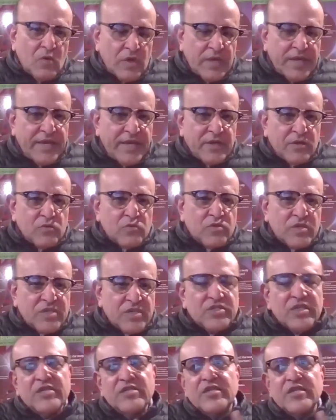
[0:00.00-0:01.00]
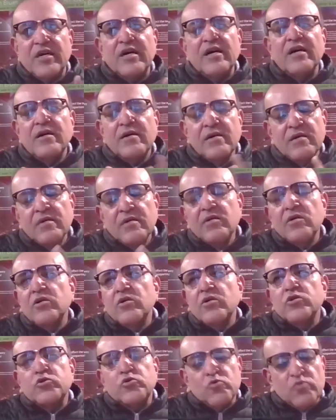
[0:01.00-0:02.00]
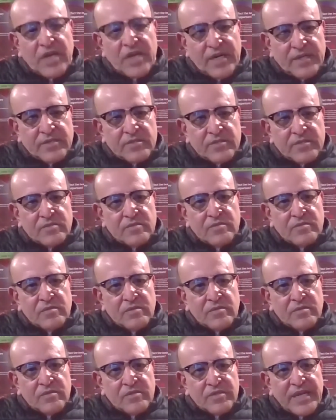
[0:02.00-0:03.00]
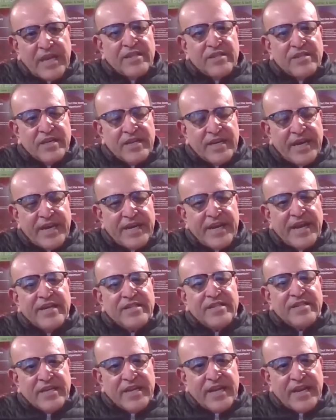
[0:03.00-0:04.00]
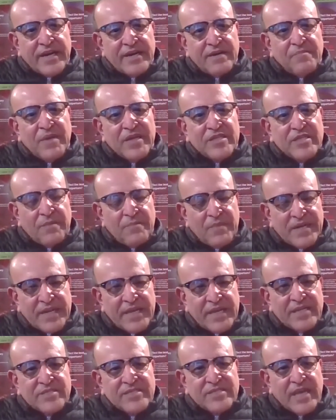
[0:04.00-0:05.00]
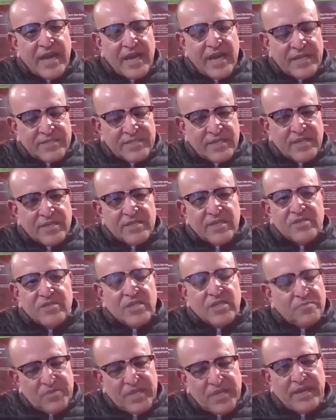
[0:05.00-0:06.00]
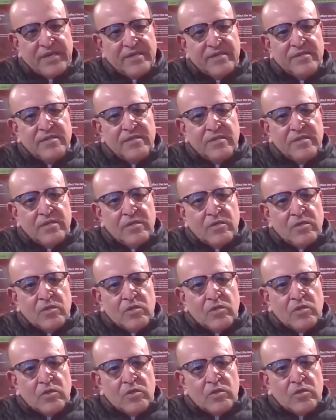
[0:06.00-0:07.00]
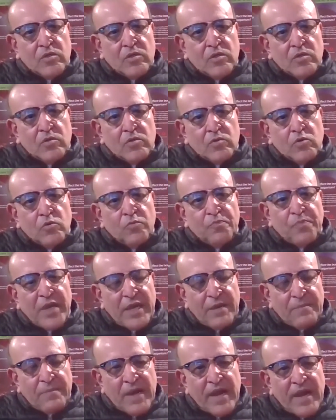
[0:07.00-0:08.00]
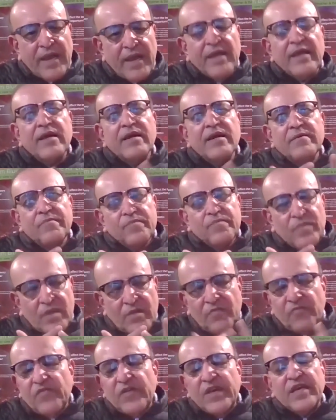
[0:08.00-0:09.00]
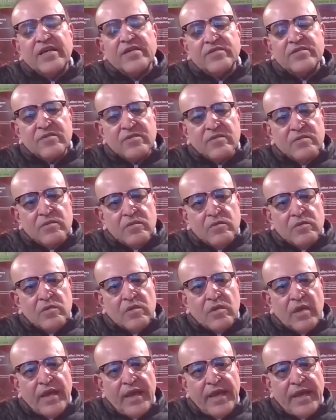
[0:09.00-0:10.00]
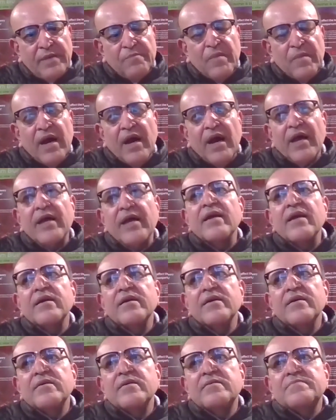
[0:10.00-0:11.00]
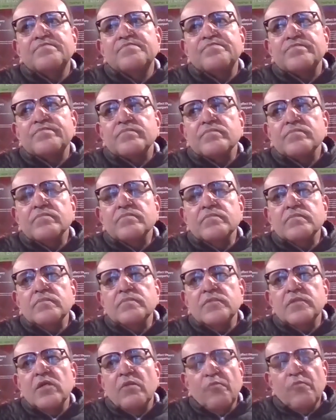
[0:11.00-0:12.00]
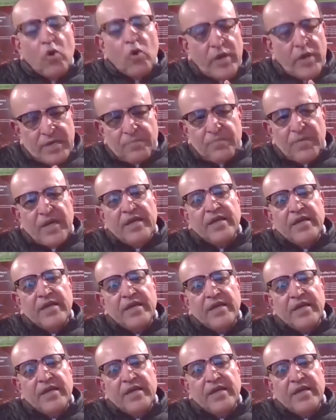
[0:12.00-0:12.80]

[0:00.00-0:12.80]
to teaching the students, 10th grade, 8th grade, mathematics, science, and other subject, to pay my fees and my pocket money.